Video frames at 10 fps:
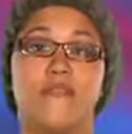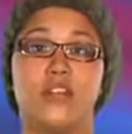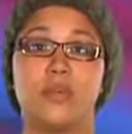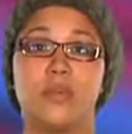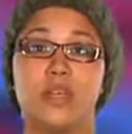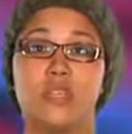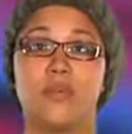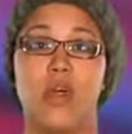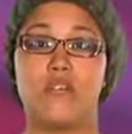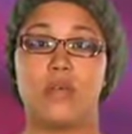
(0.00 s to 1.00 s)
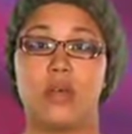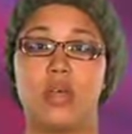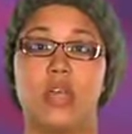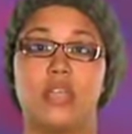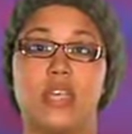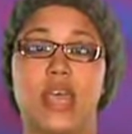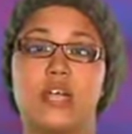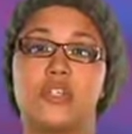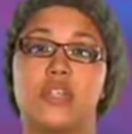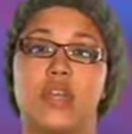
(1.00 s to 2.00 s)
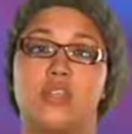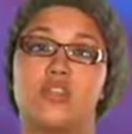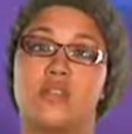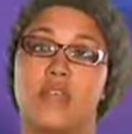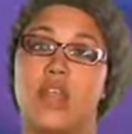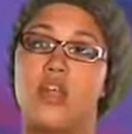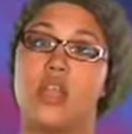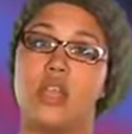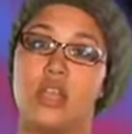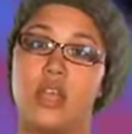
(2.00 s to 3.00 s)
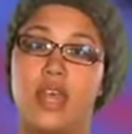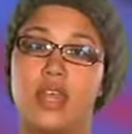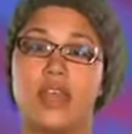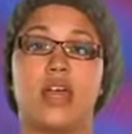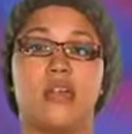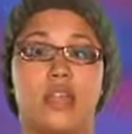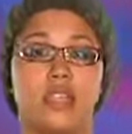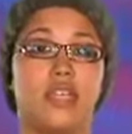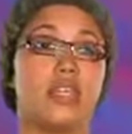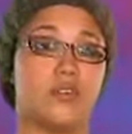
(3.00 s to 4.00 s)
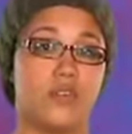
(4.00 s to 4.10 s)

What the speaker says: first book is a Marvel book. It's actually like sort of their indie line, like how DC has